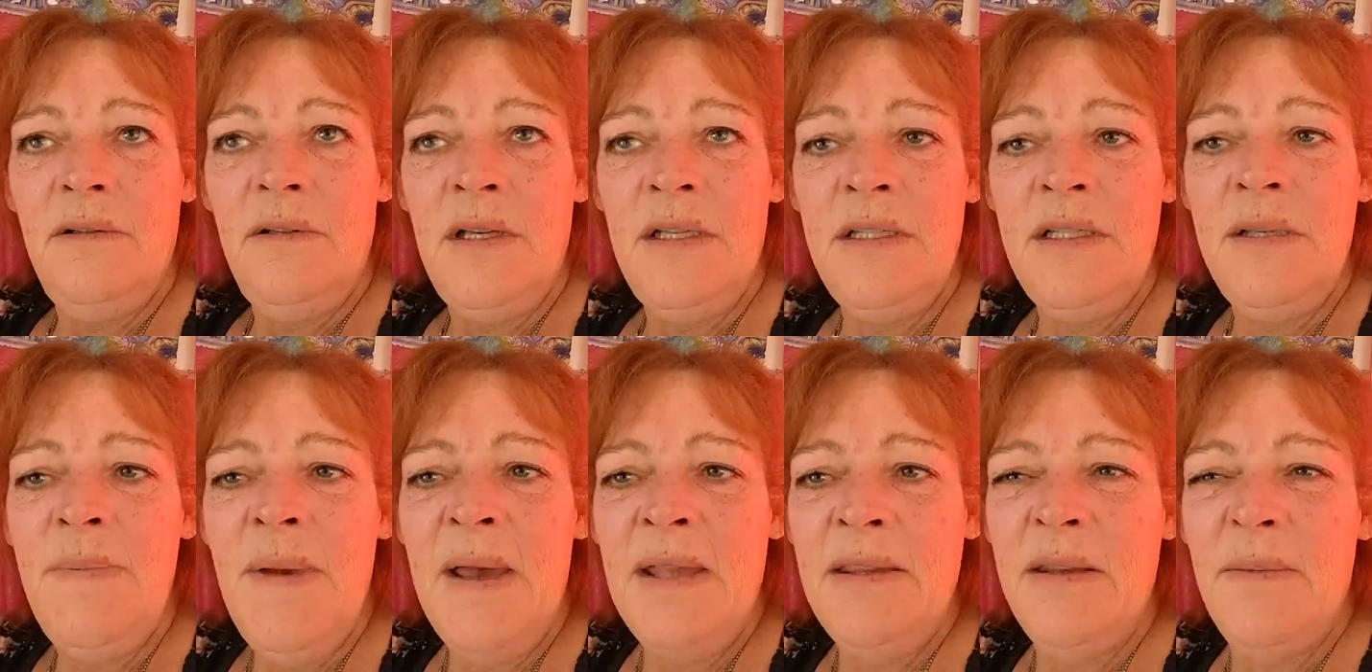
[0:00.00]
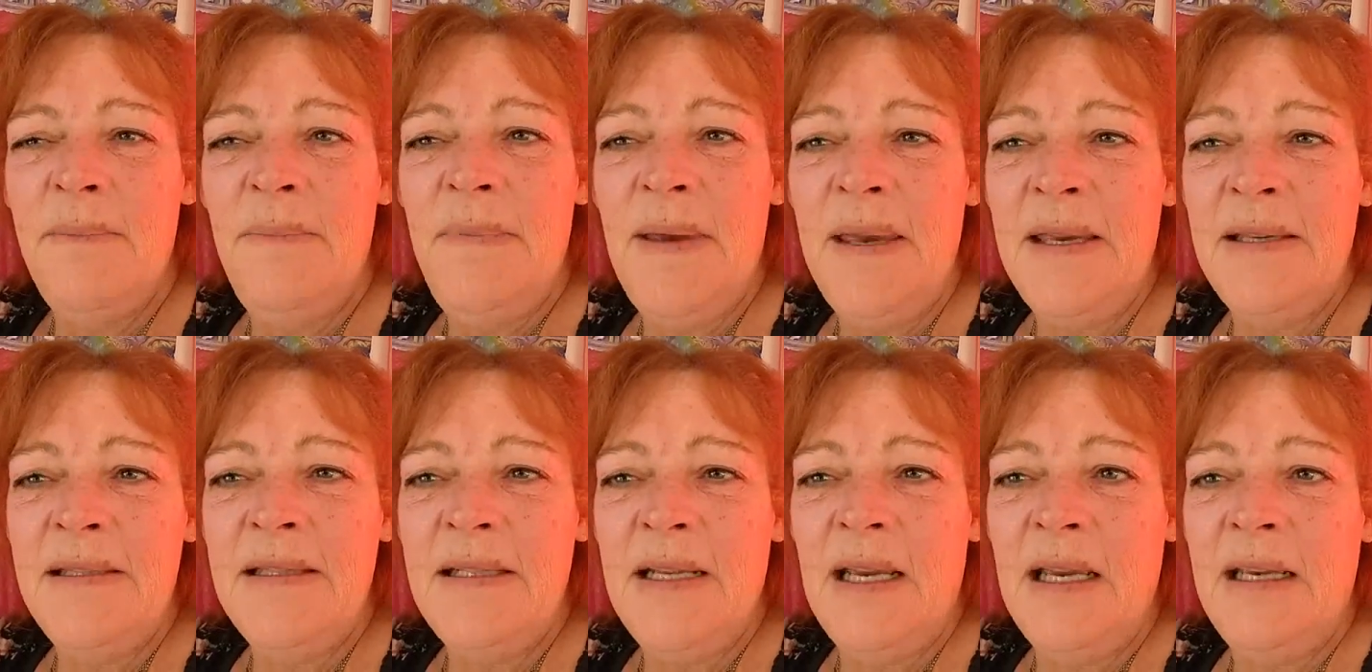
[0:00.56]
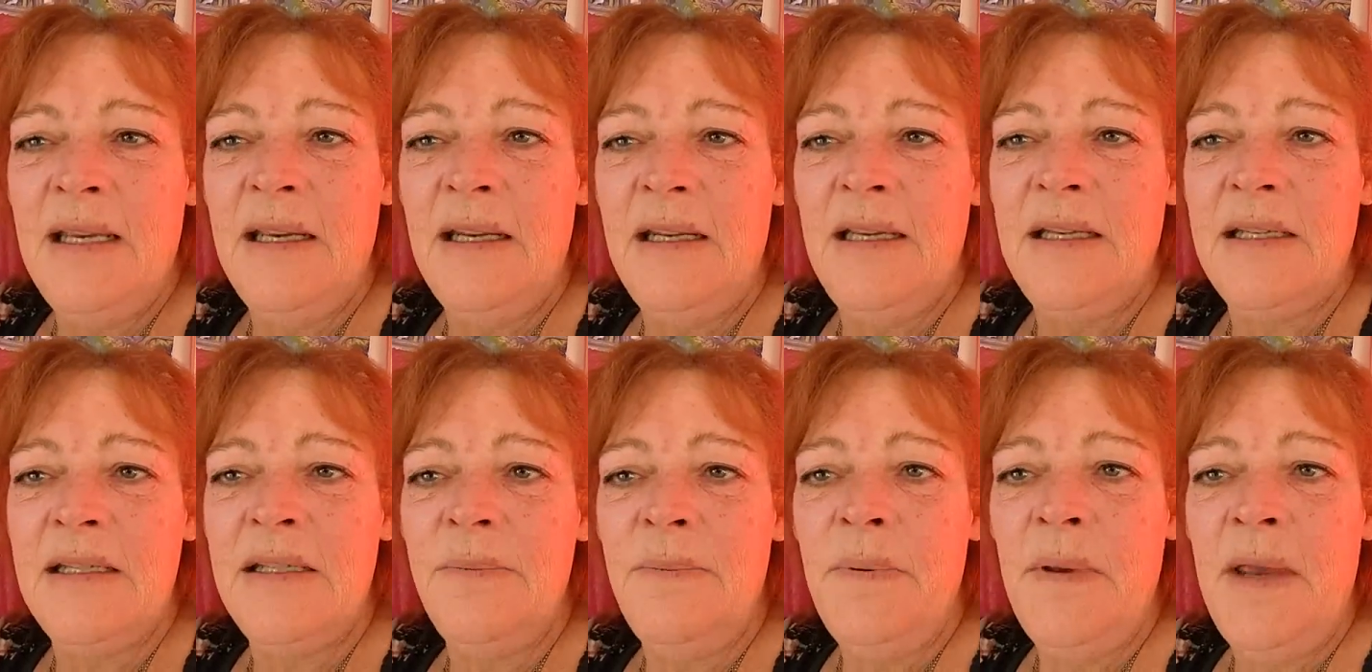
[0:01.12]
that's about the best I can
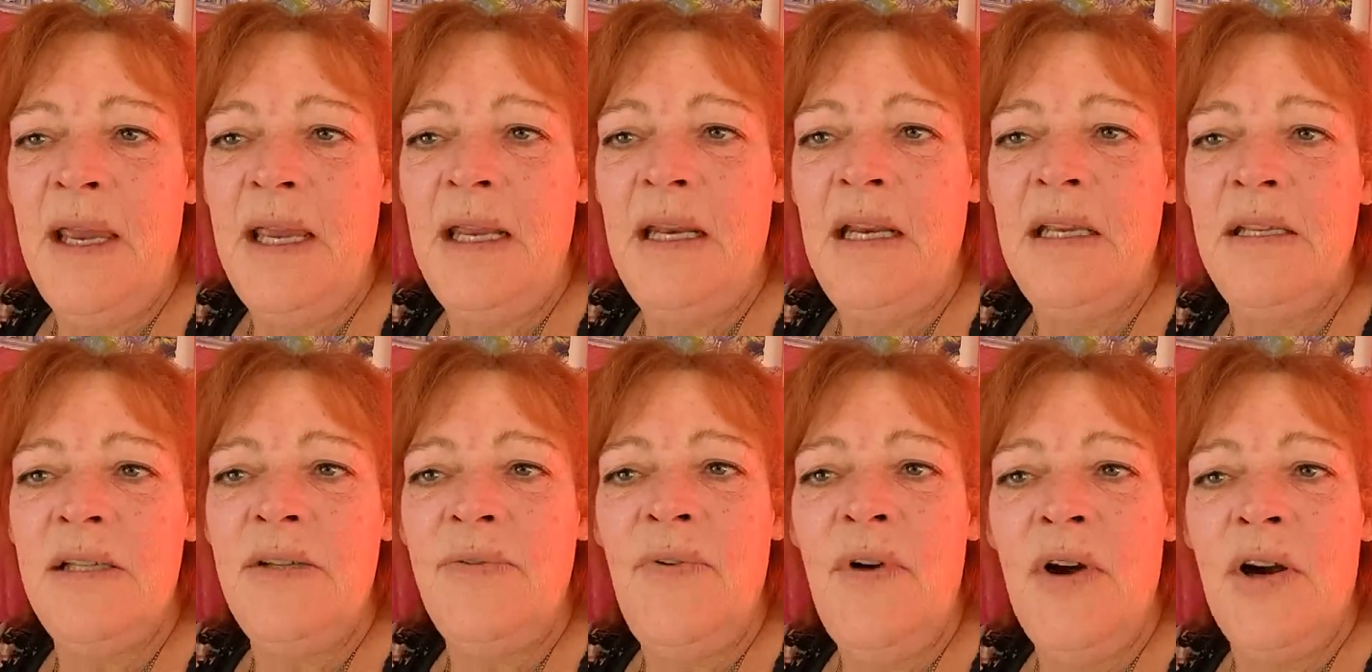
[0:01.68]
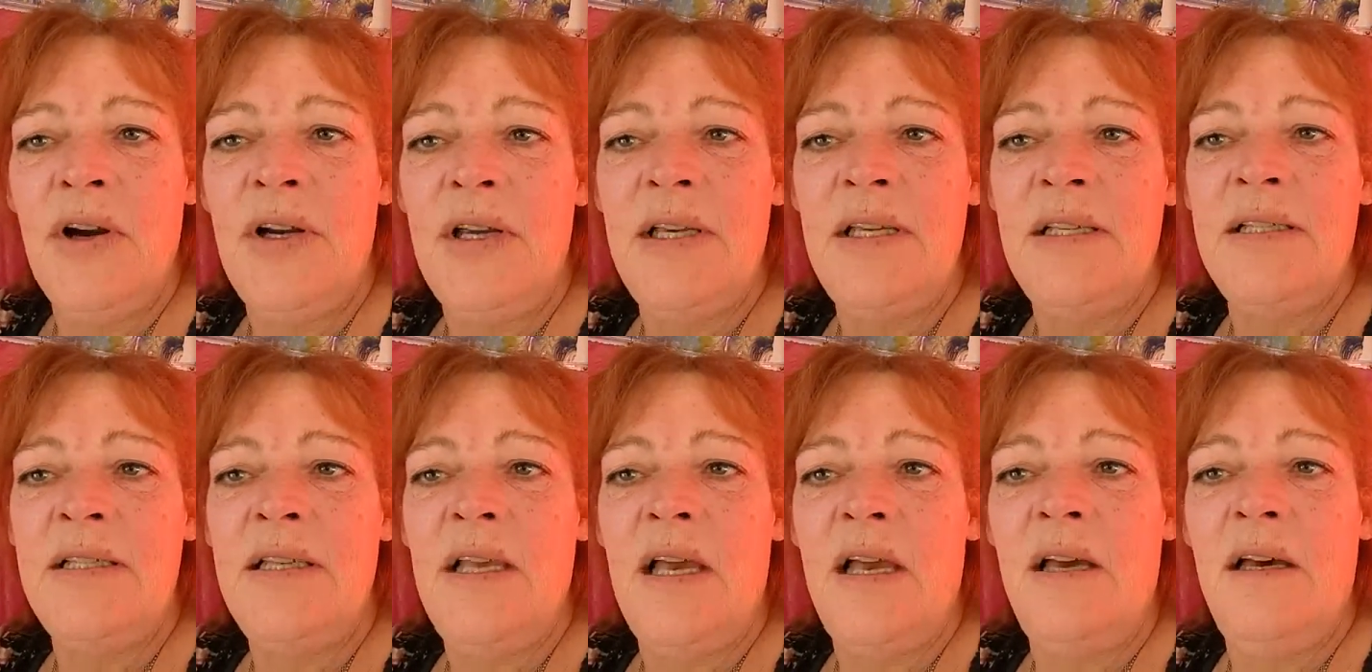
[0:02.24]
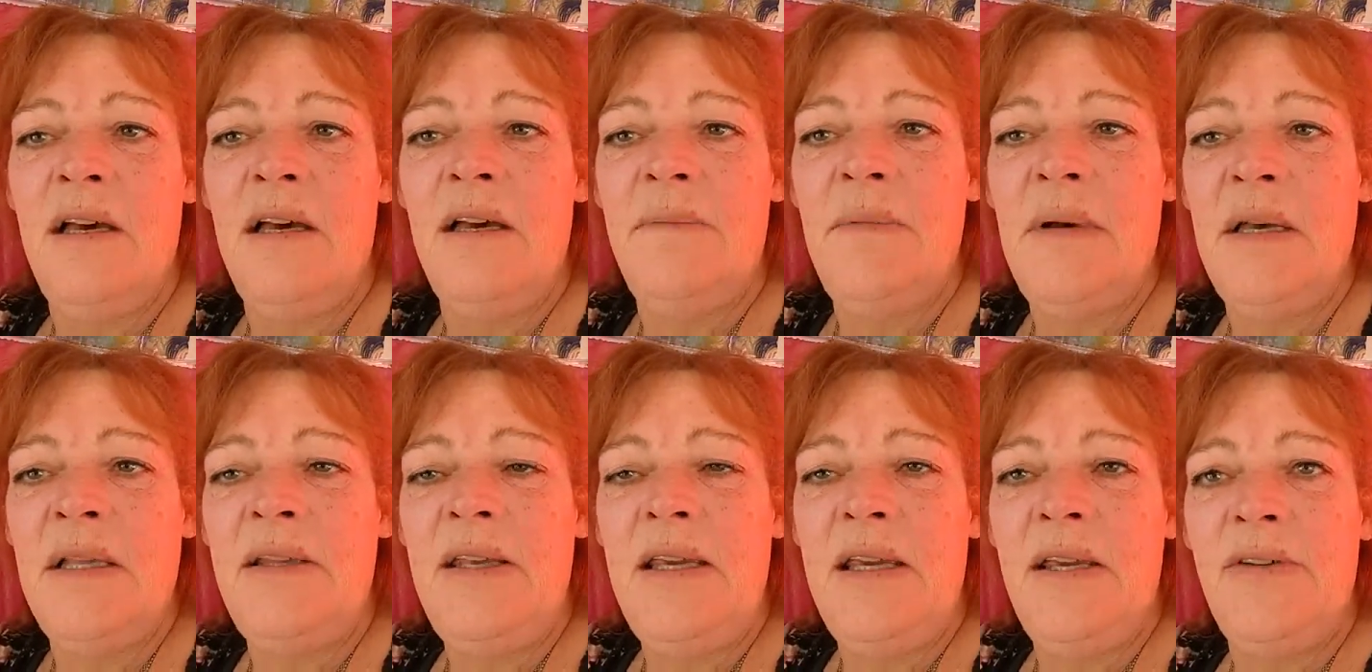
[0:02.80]
explain. As far as um,
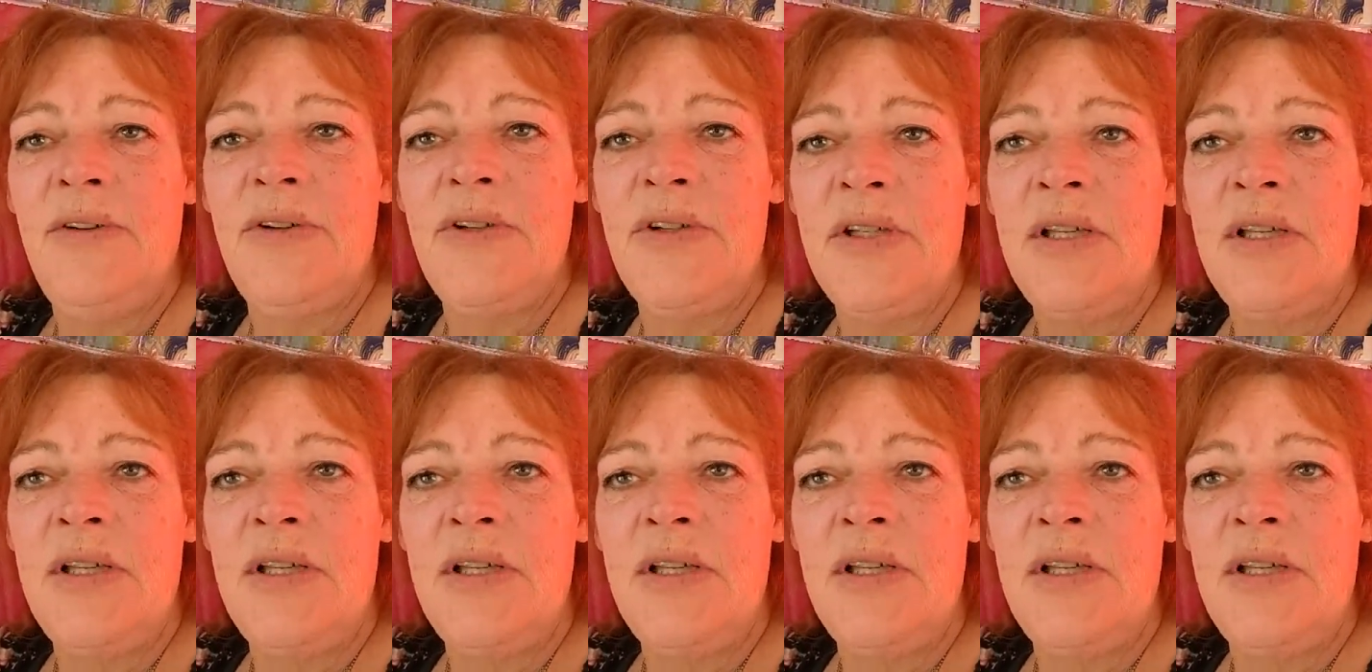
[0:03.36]
on the other